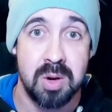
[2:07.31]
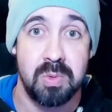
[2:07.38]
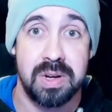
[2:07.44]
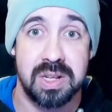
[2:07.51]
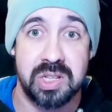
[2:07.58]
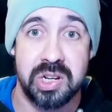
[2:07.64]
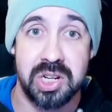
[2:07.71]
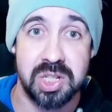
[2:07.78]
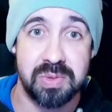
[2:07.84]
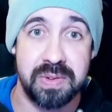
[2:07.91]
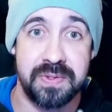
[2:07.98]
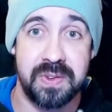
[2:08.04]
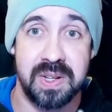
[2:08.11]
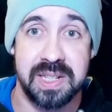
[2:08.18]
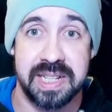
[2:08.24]
We are tasked
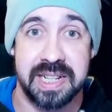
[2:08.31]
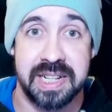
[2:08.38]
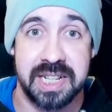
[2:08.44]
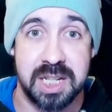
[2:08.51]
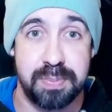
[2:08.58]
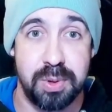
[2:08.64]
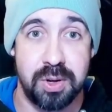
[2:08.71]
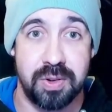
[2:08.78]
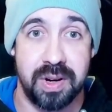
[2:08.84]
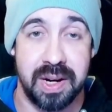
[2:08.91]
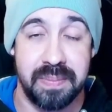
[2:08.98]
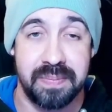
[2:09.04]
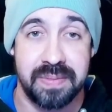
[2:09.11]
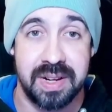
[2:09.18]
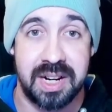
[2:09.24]
with finding an explorer,
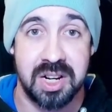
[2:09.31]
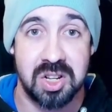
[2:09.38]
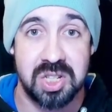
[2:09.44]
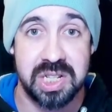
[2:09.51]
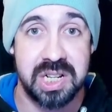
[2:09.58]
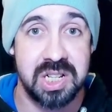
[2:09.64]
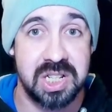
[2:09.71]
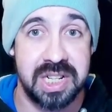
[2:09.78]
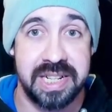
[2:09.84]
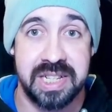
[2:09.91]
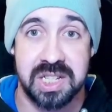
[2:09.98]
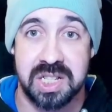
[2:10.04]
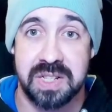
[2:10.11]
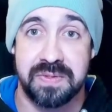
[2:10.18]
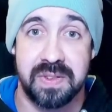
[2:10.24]
and our search
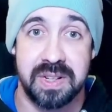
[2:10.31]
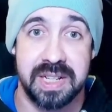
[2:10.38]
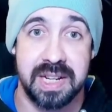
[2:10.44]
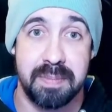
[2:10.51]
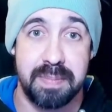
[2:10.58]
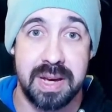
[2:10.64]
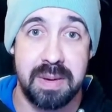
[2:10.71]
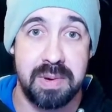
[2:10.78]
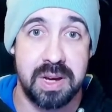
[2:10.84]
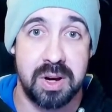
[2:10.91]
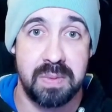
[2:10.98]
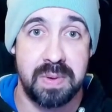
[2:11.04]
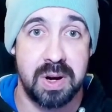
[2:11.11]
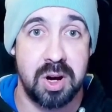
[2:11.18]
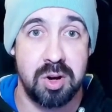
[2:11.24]
leads us to finding a baby
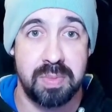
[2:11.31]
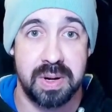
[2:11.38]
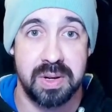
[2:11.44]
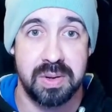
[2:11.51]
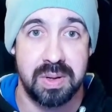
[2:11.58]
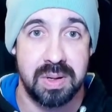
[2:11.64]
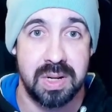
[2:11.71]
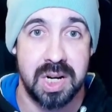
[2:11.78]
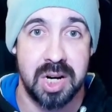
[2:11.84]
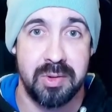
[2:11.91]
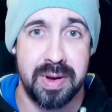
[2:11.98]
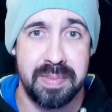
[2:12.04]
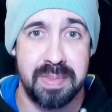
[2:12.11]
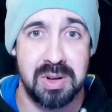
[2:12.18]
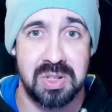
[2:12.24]
Opo, who
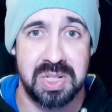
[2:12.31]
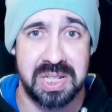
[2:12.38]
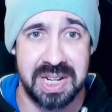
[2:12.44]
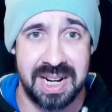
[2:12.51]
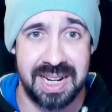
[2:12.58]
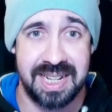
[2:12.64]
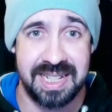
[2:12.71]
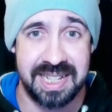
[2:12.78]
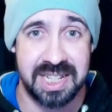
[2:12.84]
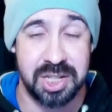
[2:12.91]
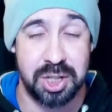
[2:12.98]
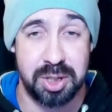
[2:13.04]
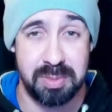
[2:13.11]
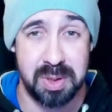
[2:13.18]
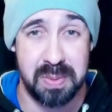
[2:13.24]
we most certainly didn't
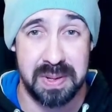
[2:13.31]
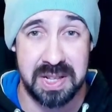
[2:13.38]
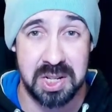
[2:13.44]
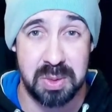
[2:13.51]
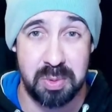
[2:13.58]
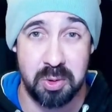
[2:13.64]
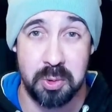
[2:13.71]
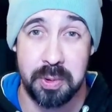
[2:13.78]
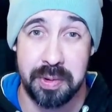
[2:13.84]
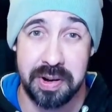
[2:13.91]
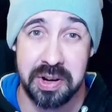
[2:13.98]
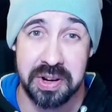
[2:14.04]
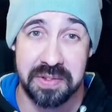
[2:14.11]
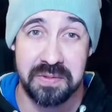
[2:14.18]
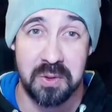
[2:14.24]
assume to be the explorer we were
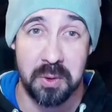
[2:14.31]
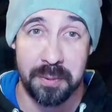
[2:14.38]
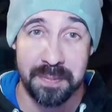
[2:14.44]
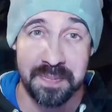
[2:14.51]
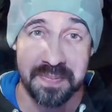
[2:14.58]
looking for,